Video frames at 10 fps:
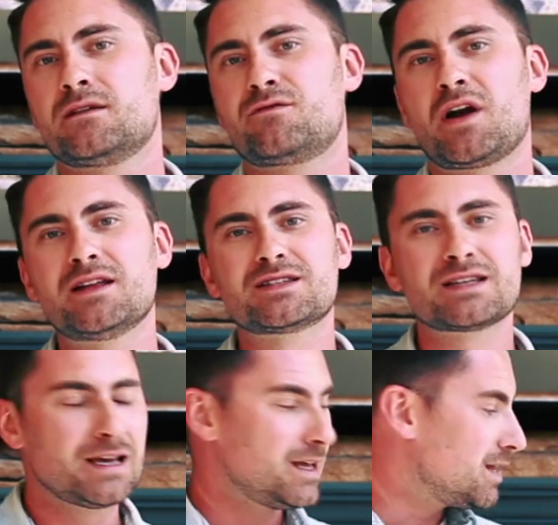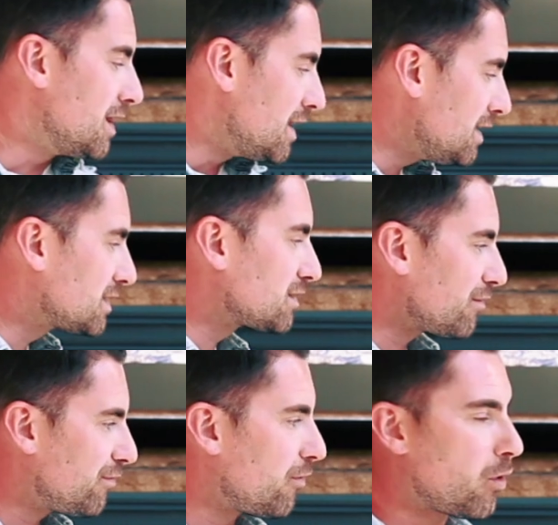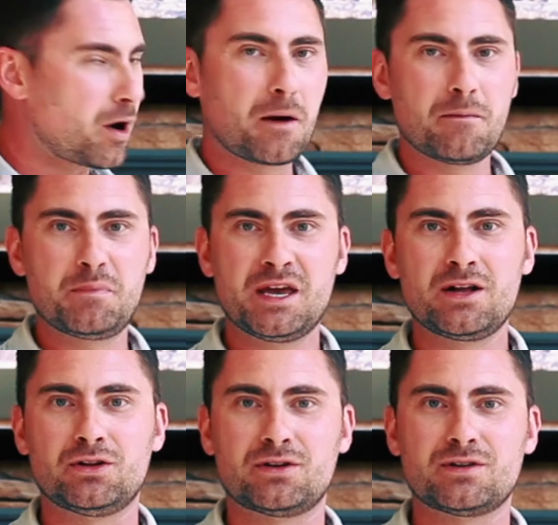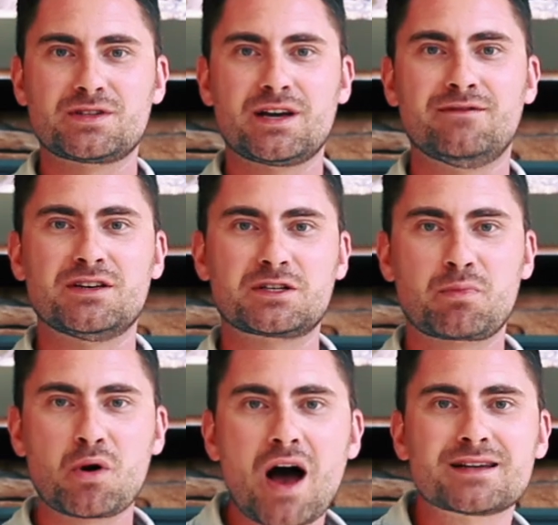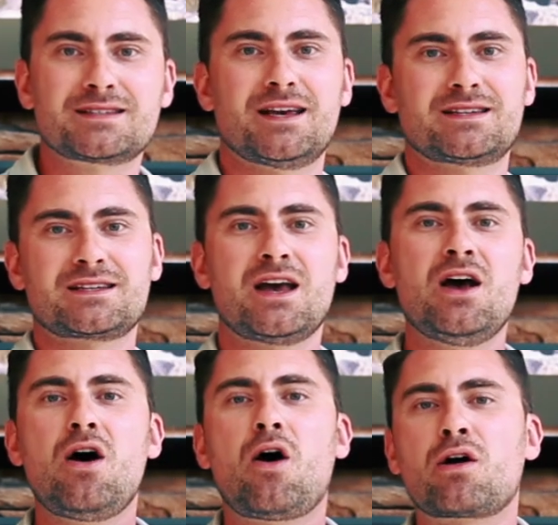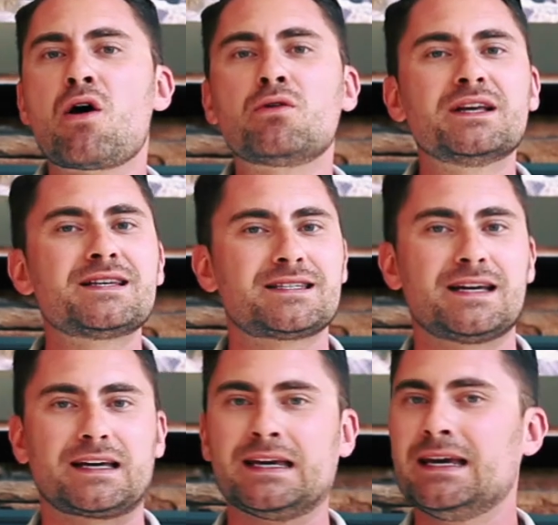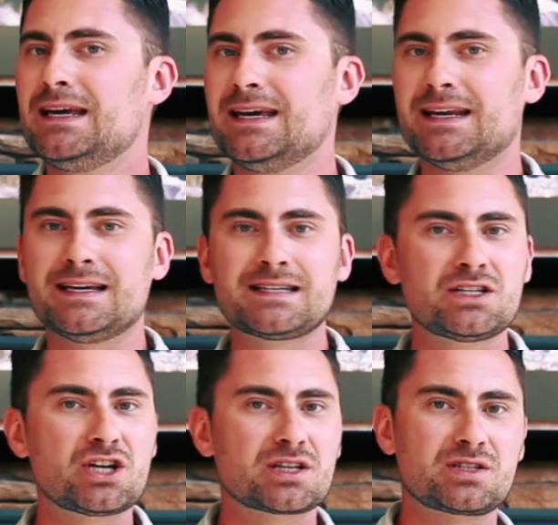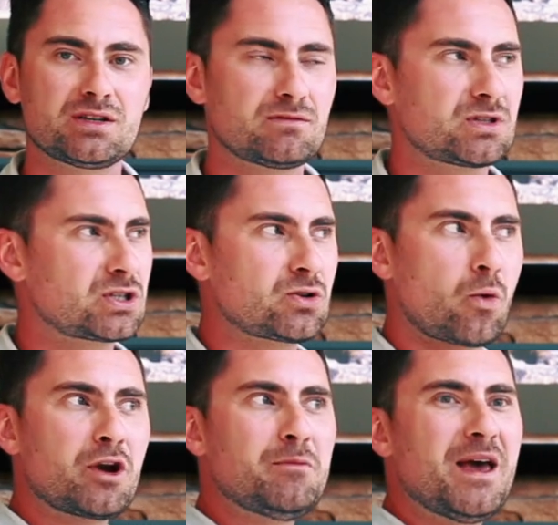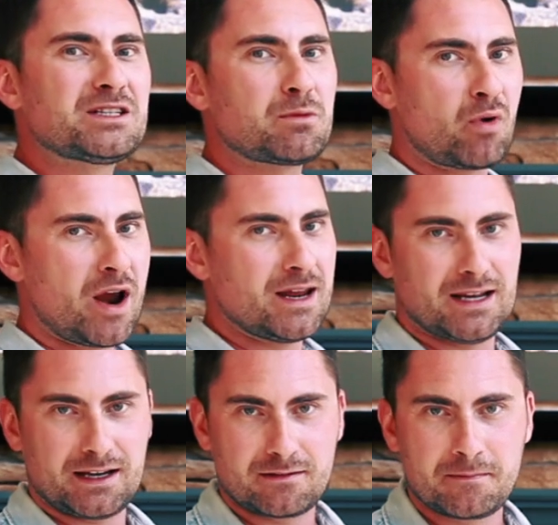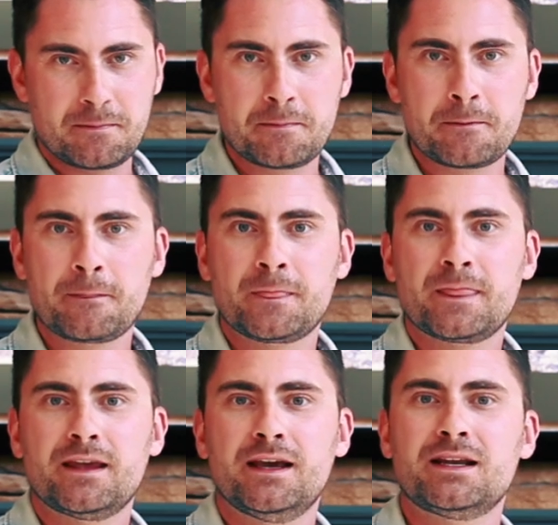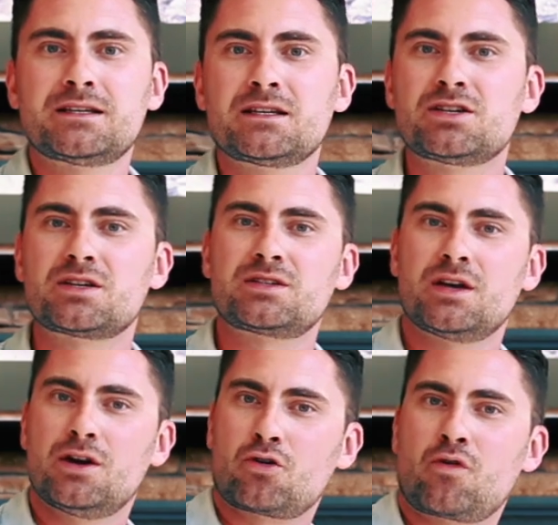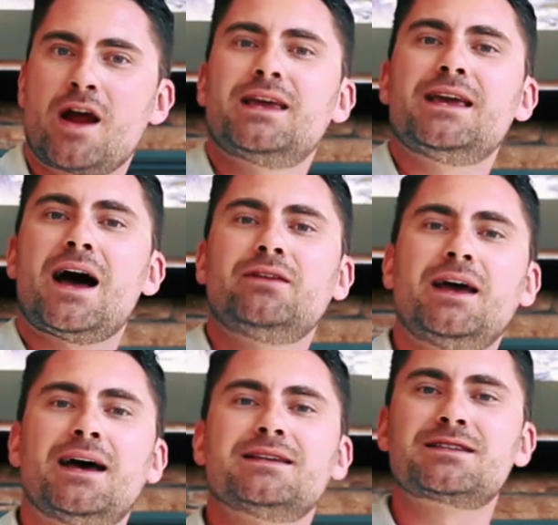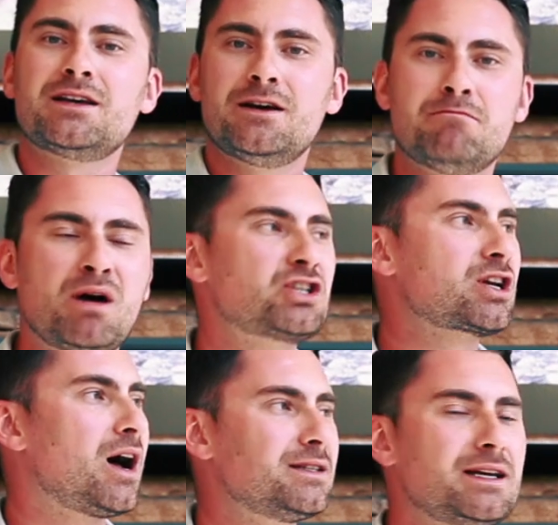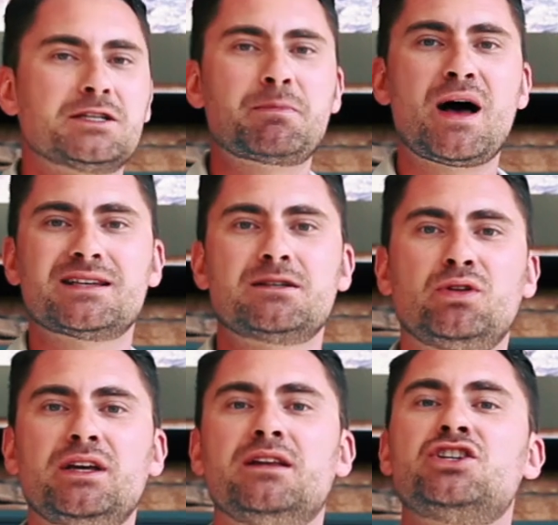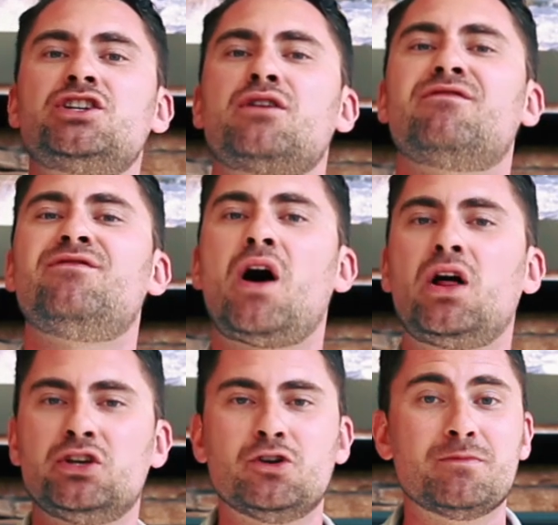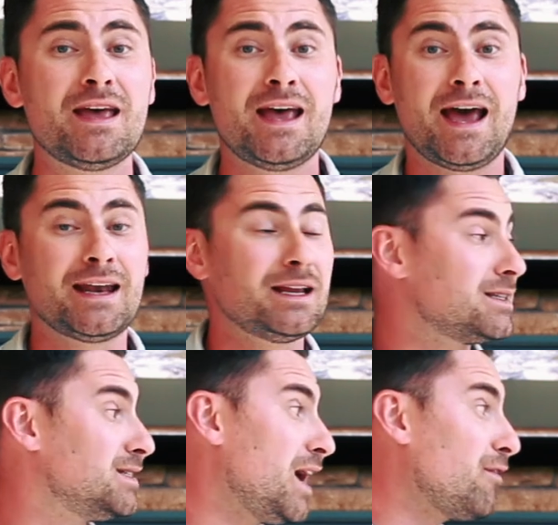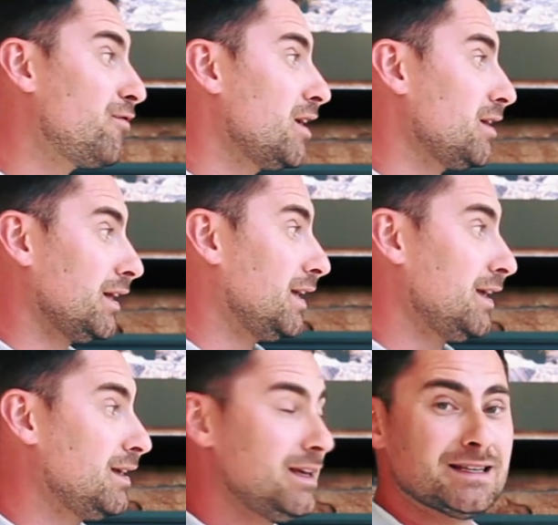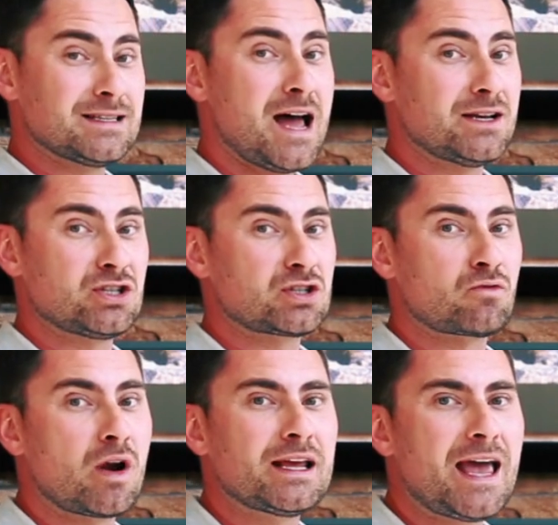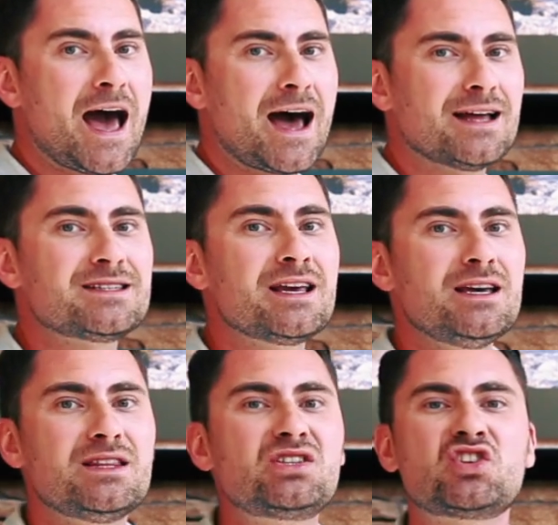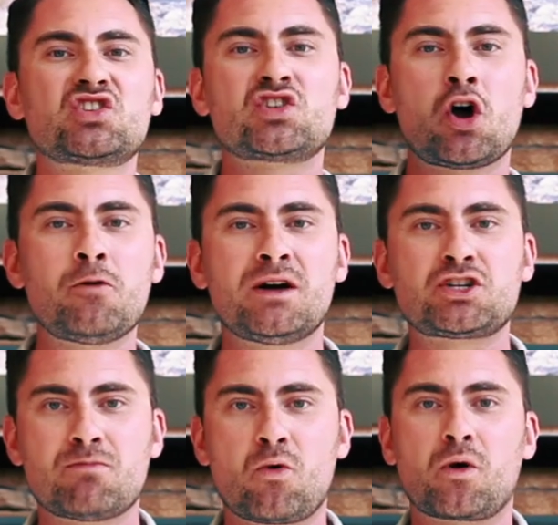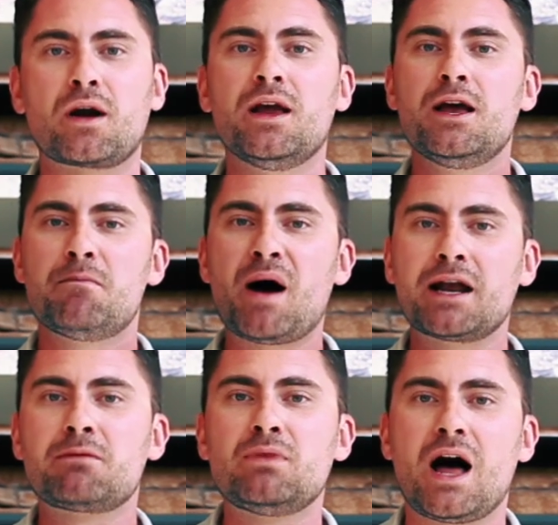Friends, these 4 pillars of this process are holistic. It isn't just story-based branding. It isn't just cranking out as much content as possible in sheer volume, and it definitely is not just running ads. This is so much more. Bottom